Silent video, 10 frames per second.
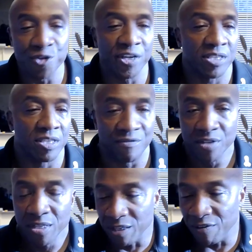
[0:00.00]
you get
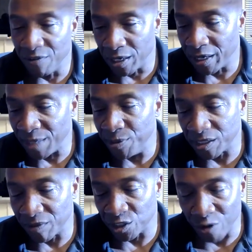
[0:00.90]
the
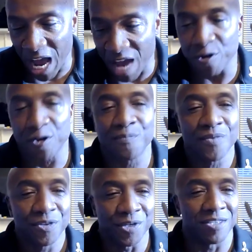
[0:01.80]
image of the driver,
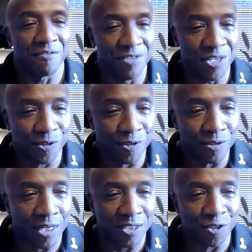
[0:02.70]
you get the
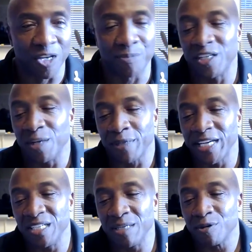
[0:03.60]
vehicle description and
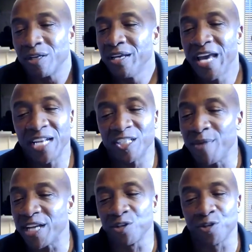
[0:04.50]
plate number, and just
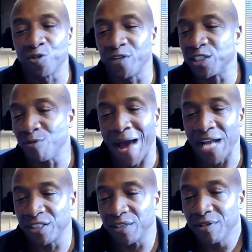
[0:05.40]
make sure those things are
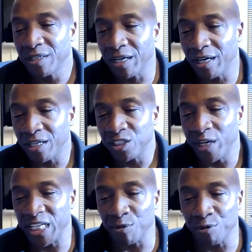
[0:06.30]
matching.
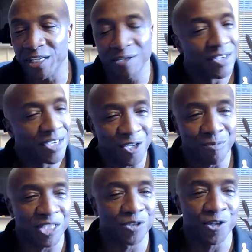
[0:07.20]
Dwayne and Maria,
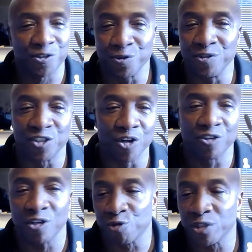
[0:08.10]
make sure your student
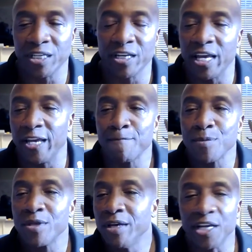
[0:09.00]
is really
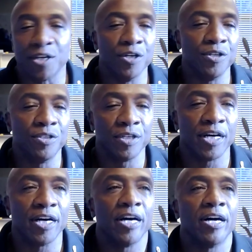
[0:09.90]
a good
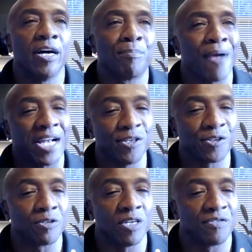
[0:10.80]

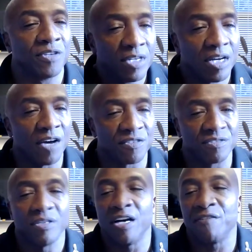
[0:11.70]
practitioner
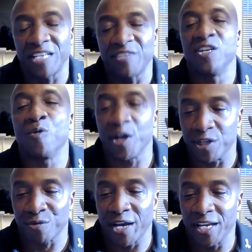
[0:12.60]
of safety
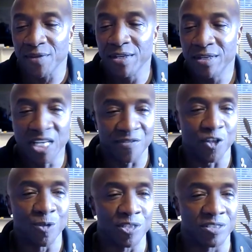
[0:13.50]
awareness, right? If the
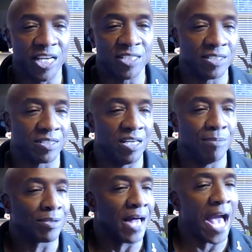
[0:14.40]
Uber says it's a
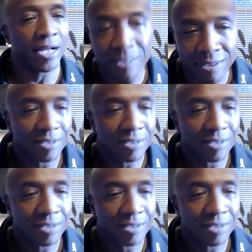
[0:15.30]
black